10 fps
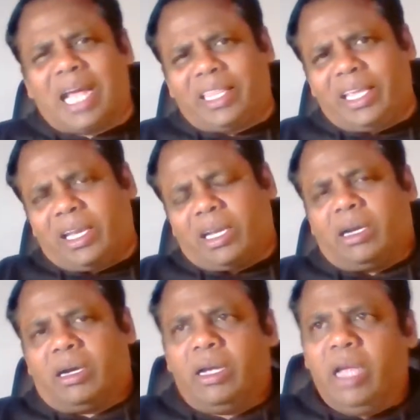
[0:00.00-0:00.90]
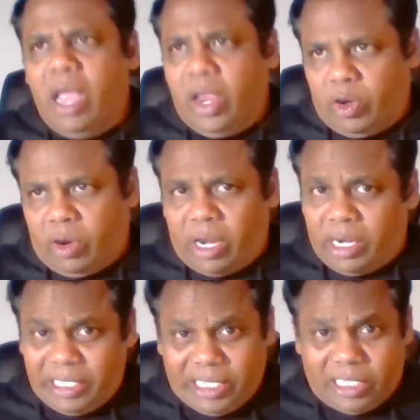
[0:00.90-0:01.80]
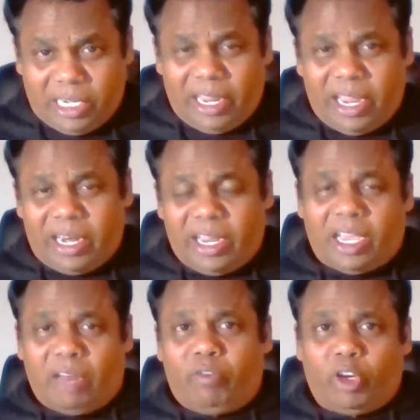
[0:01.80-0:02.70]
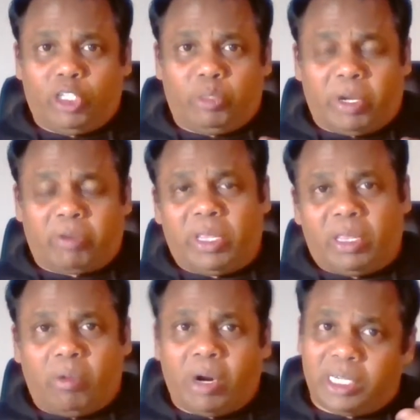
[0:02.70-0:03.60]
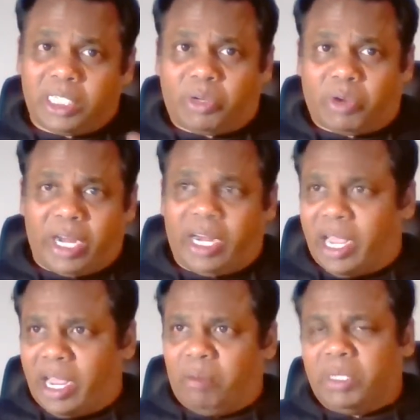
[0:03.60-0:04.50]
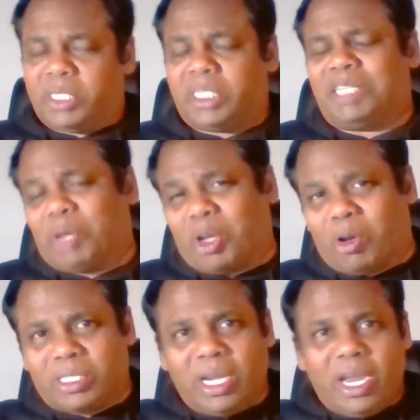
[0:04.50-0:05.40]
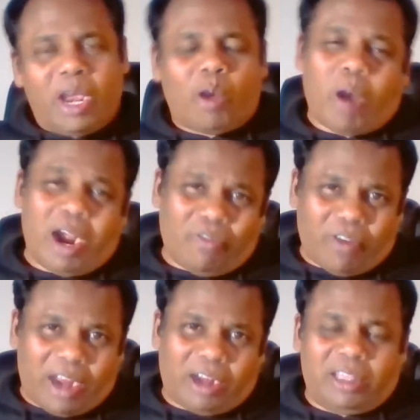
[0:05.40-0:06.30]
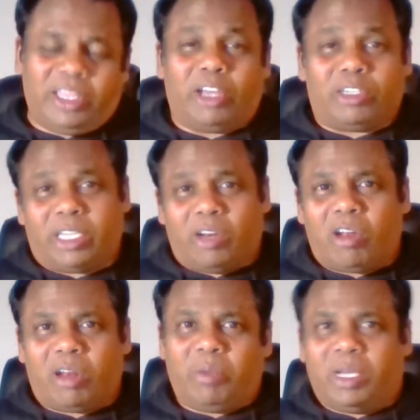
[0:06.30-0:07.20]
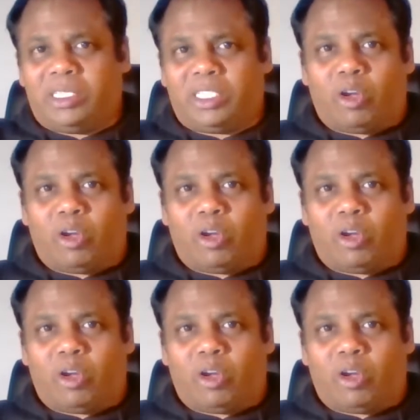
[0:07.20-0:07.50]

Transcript: I think you're unnecessarily getting confused between the words trade and business, because quite frankly, they are synonymous.